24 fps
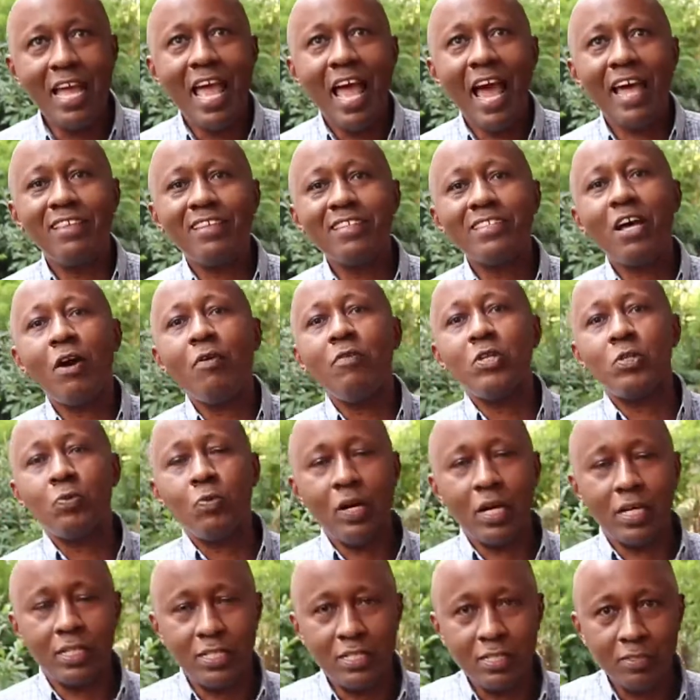And this is how it
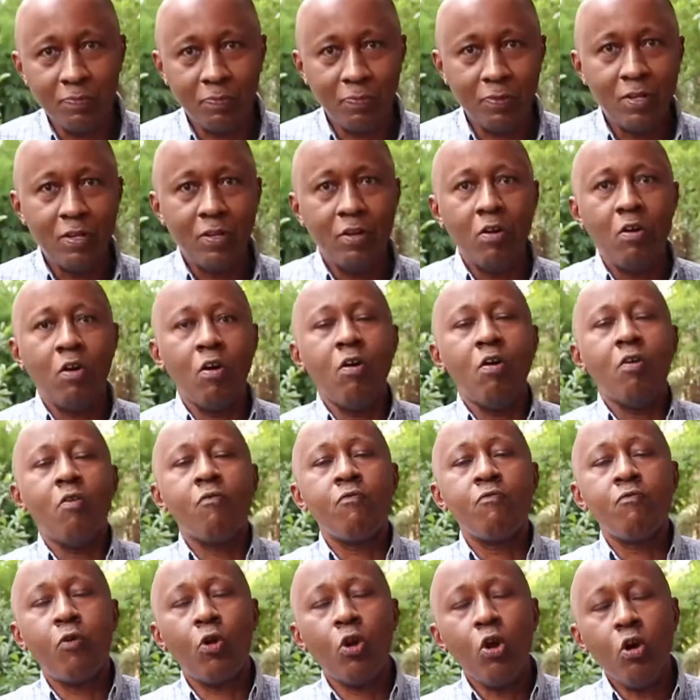worked.
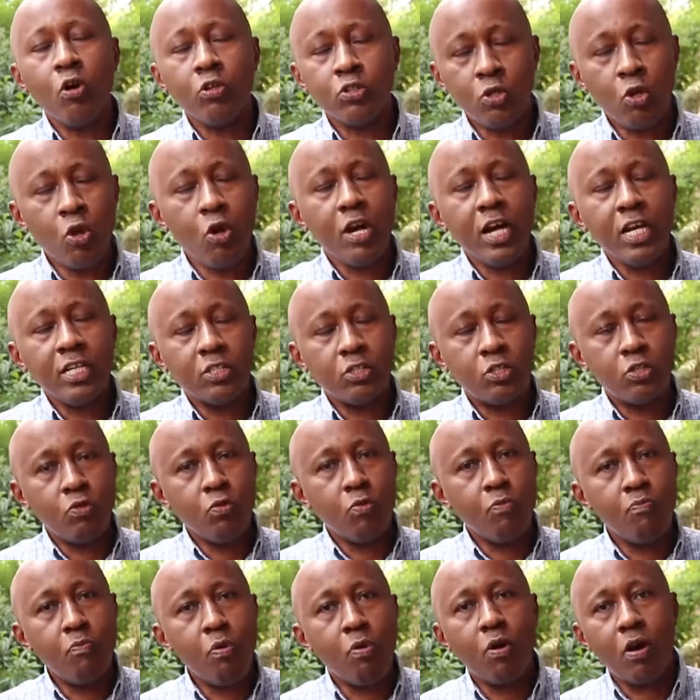So long as you
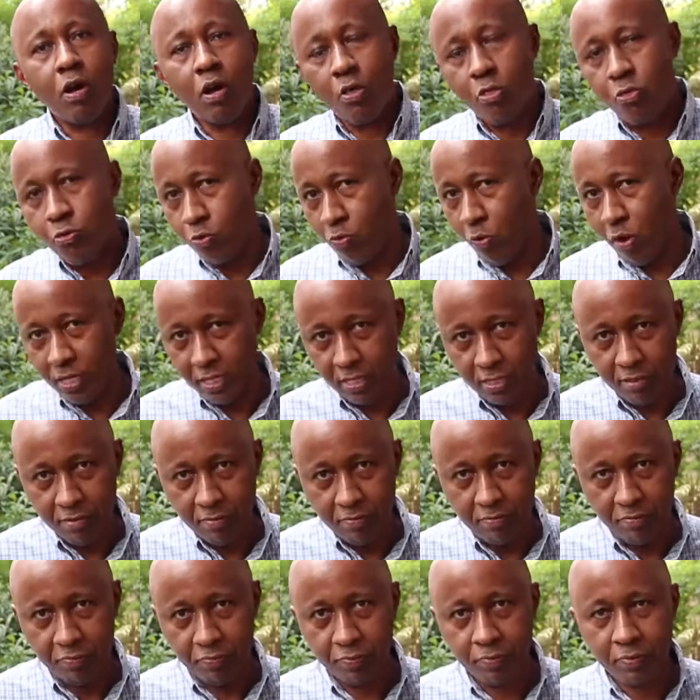book through us,
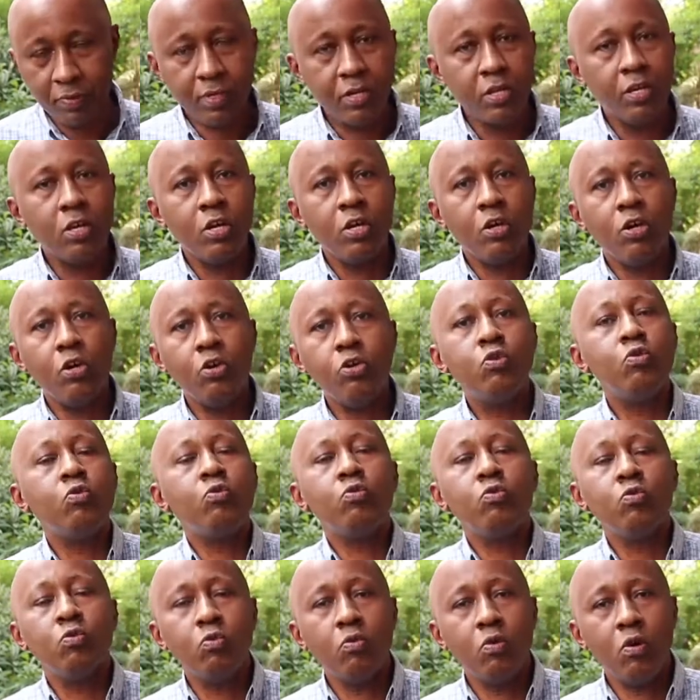
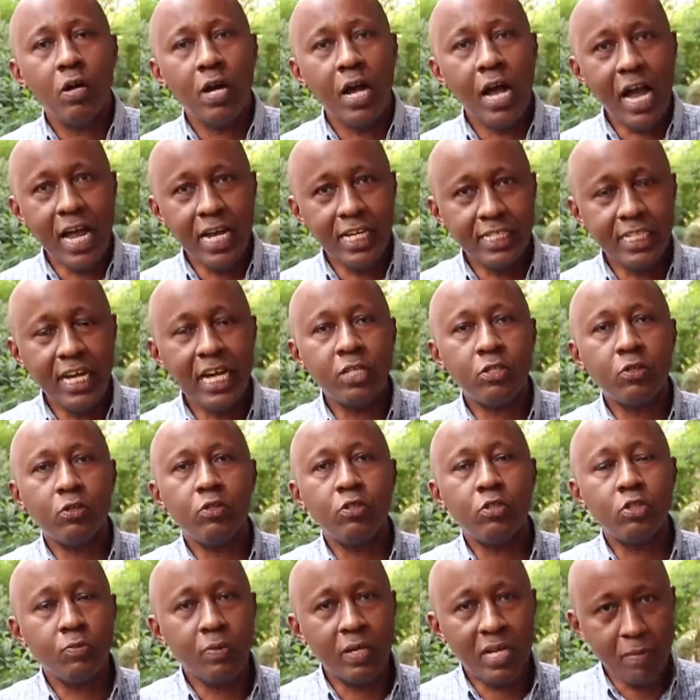you are
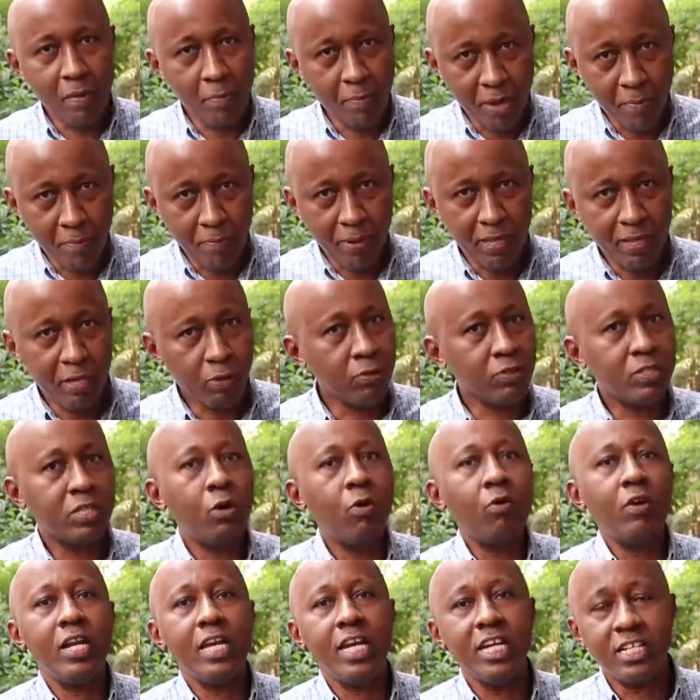entitled to become a member. That was the
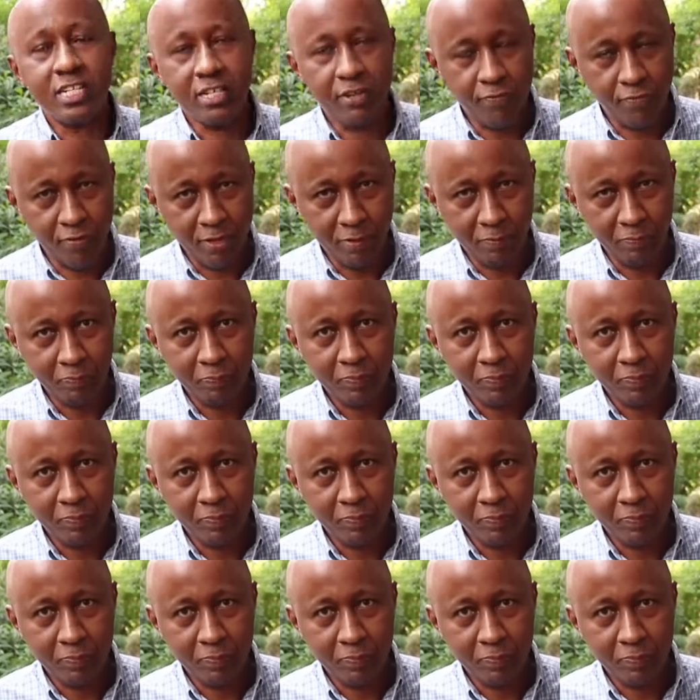only entry fee.